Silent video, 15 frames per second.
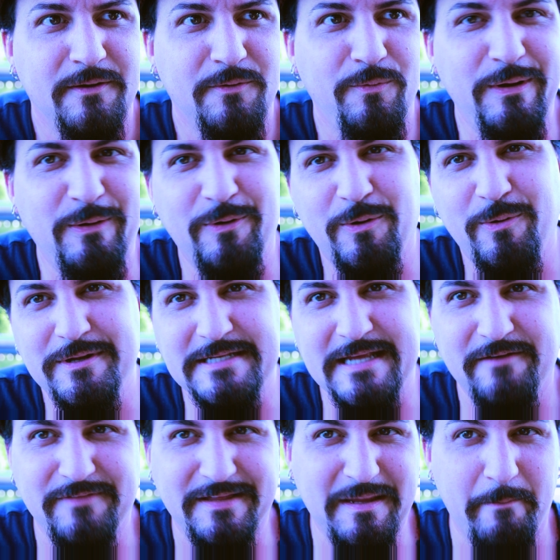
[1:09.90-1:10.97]
We would always
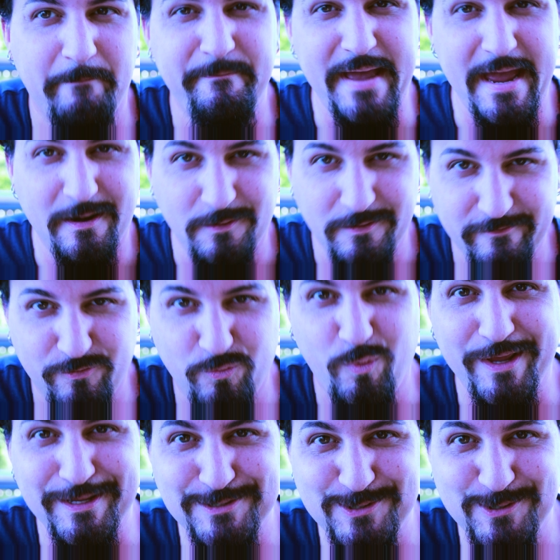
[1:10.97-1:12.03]
have like a battle of
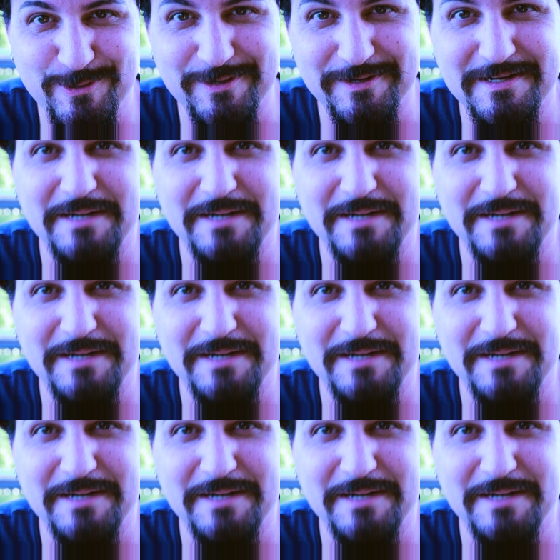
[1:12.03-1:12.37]
wits who could